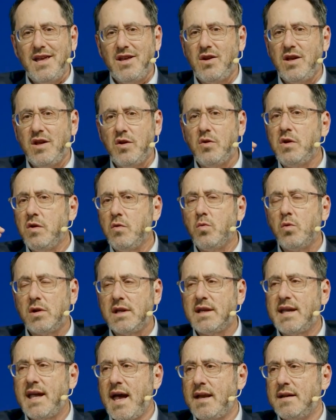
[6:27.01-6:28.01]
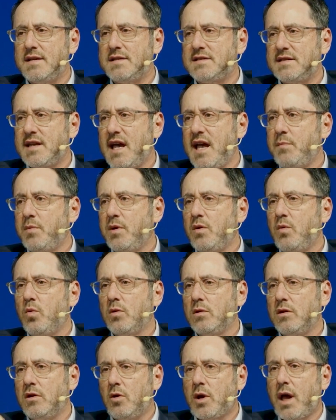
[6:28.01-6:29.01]
you really can't escape it.
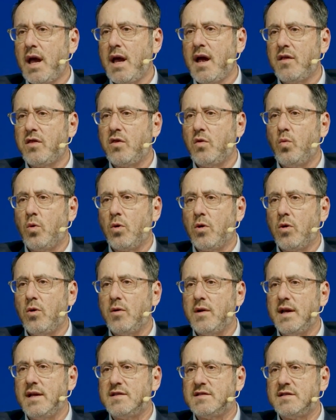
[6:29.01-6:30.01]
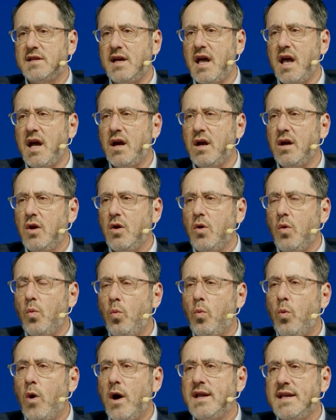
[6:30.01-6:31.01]
We're looking at the world and saying,
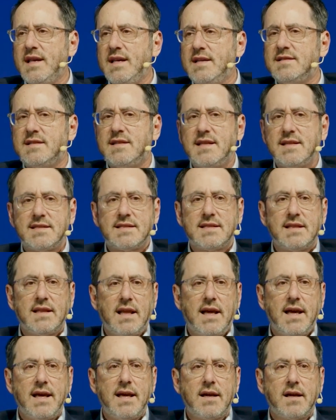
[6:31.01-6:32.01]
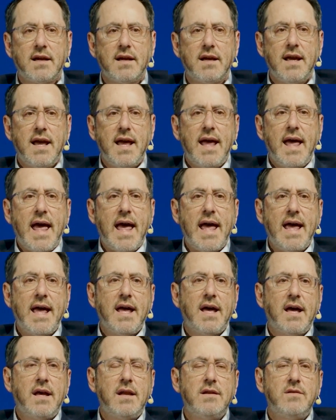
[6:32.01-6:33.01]
what is this like?
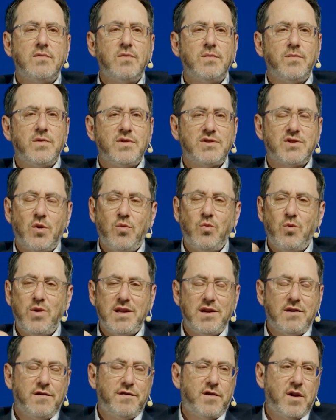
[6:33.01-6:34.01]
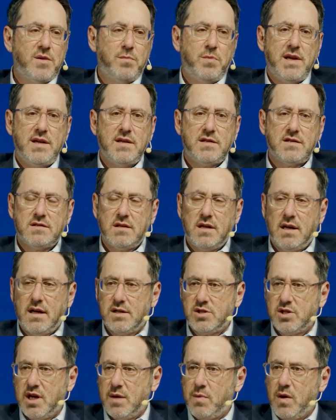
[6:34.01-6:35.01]
And so we did a fun piece
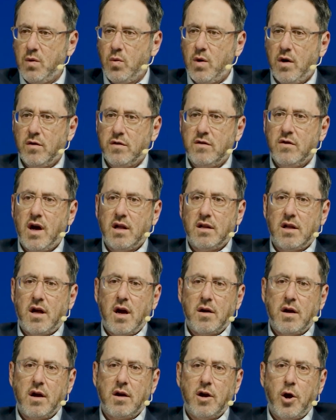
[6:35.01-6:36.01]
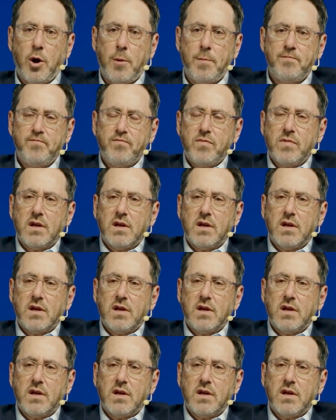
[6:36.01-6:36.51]
at Shaping Wealth not long ago.